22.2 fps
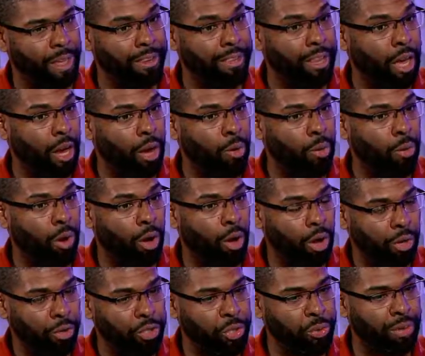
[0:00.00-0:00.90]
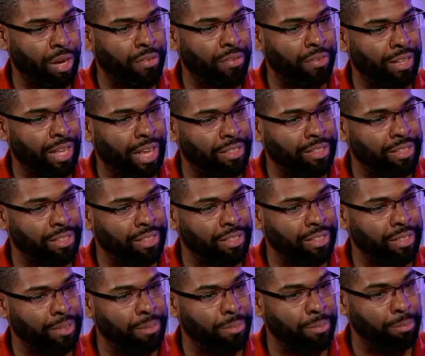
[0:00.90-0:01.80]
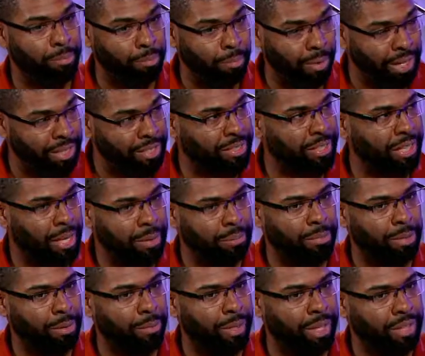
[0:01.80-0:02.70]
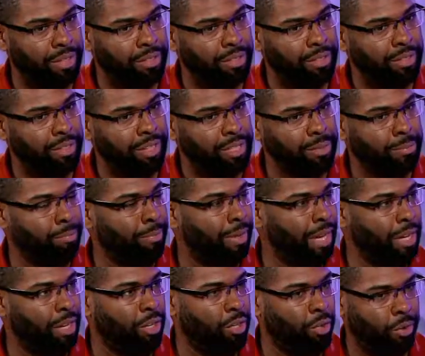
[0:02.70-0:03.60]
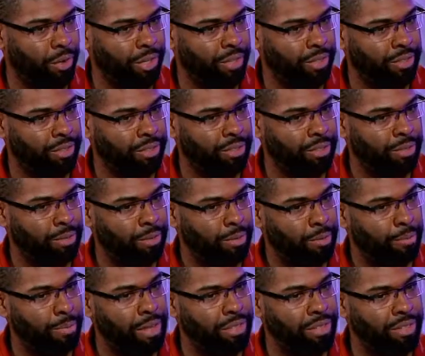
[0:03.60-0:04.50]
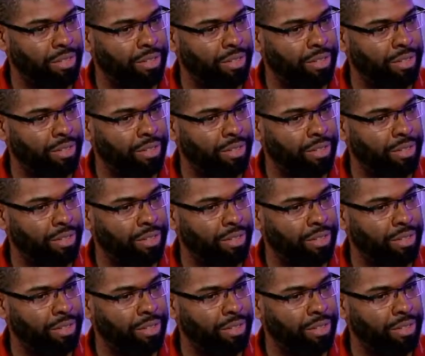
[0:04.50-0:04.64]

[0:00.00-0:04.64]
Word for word: and now all derived classes must implement this make noise. Okay. Method. So